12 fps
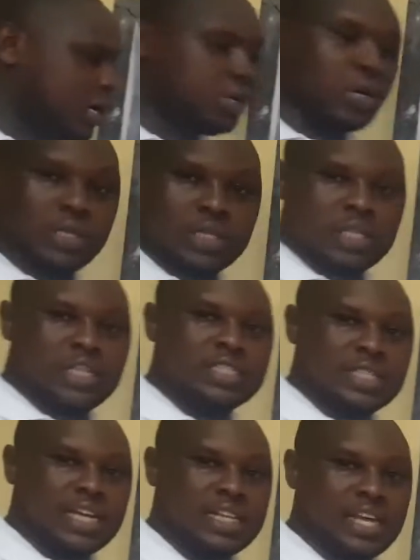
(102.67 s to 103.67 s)
growth
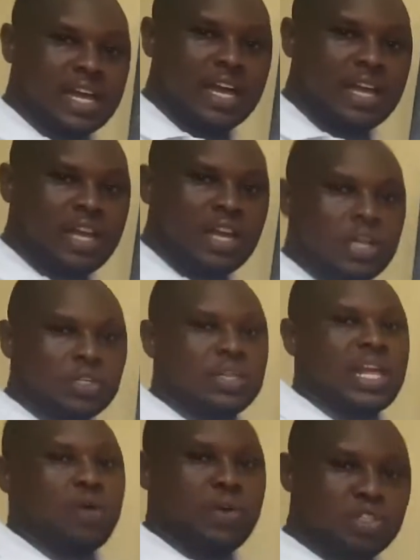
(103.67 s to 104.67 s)
inside there. So
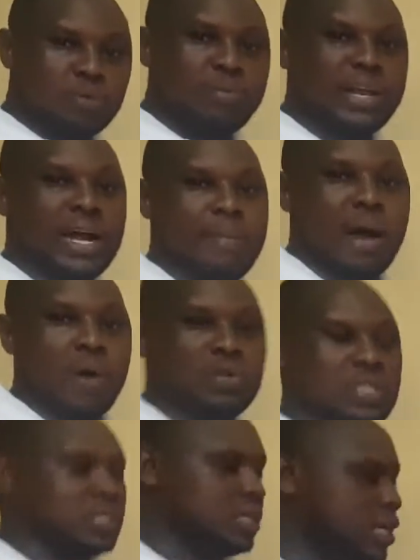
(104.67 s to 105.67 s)
they are going to bring about